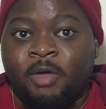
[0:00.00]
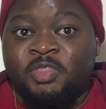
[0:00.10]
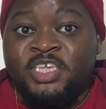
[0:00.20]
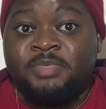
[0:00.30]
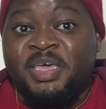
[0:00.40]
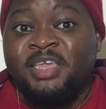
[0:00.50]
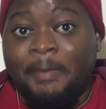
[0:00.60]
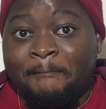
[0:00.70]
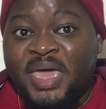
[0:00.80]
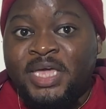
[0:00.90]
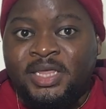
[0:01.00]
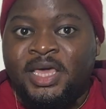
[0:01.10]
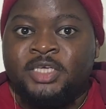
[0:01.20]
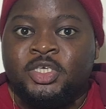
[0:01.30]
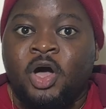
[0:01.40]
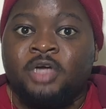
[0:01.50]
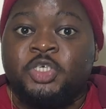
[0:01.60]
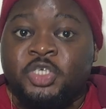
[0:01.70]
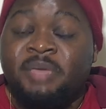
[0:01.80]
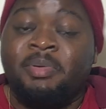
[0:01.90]
Now, these being the main King's
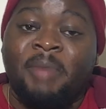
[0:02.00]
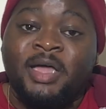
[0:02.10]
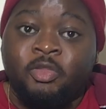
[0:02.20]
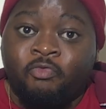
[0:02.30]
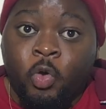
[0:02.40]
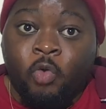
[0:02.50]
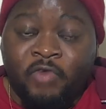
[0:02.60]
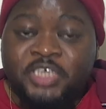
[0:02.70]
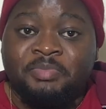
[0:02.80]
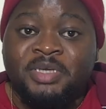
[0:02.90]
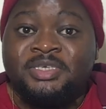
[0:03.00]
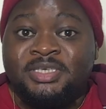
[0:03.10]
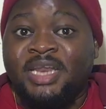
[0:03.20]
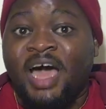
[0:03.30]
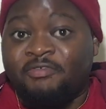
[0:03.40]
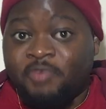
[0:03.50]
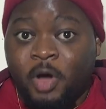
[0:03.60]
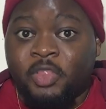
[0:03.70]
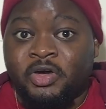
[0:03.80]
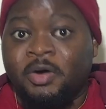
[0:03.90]
Guard, just keep in mind the royal regiment did
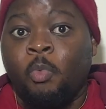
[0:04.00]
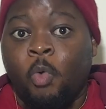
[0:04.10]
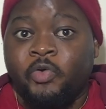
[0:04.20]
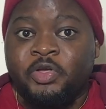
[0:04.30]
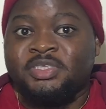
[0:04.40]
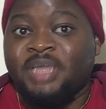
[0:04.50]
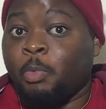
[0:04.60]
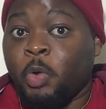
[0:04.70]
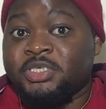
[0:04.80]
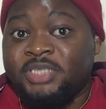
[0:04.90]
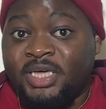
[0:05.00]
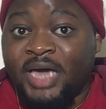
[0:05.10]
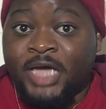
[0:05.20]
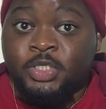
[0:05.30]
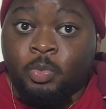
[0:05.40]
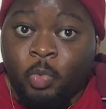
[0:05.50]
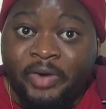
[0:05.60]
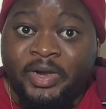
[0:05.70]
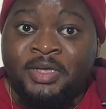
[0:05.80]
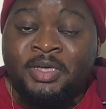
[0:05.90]
have other warriors that weren't
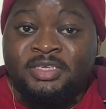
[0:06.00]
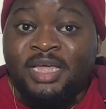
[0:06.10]
Isienmwenro.